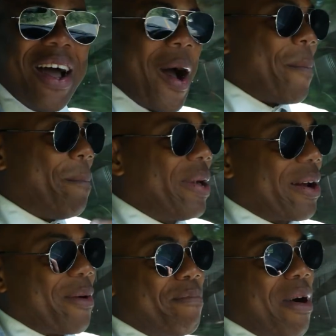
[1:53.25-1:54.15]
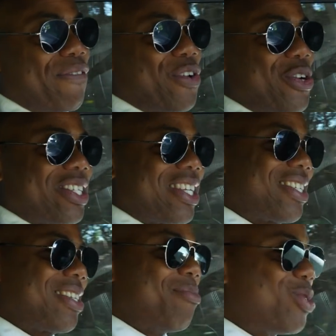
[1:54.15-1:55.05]
a better muffler
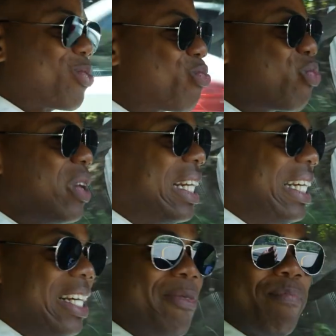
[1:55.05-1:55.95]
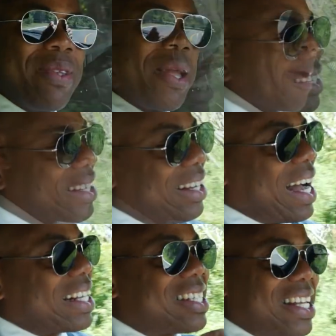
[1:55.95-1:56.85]
system to really
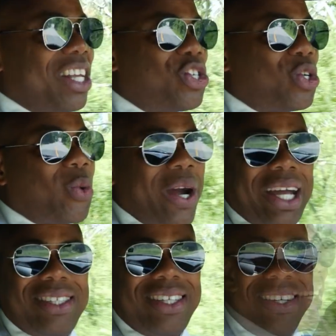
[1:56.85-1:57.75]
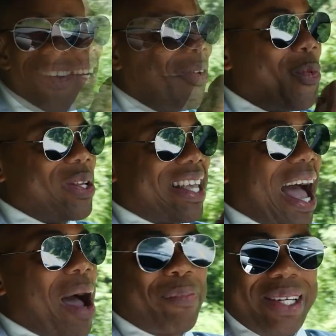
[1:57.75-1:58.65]
accentuate what's
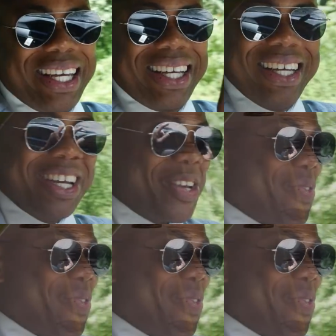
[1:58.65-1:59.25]
happening in the